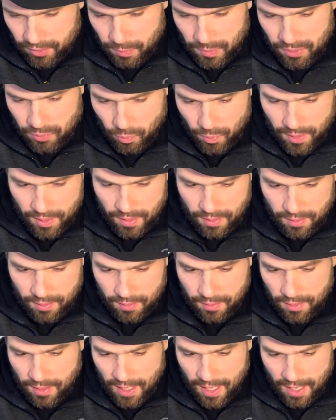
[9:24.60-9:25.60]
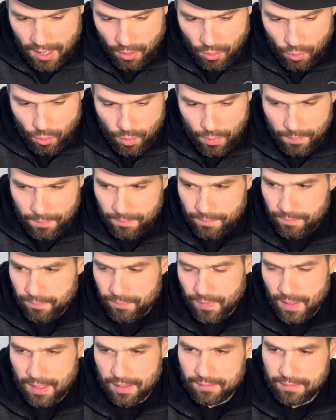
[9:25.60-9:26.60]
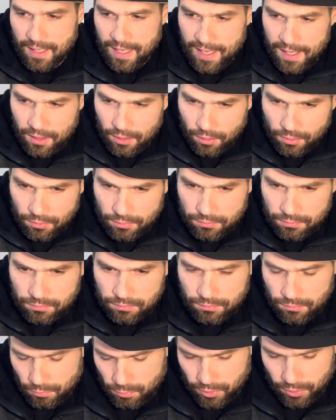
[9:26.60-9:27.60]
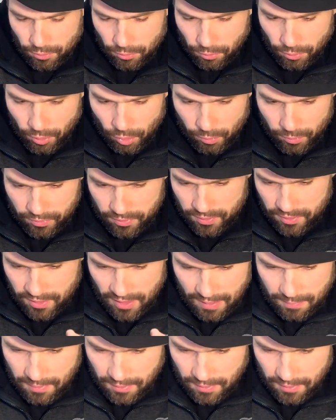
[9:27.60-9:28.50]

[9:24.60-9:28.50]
between the L and L, which look almost the same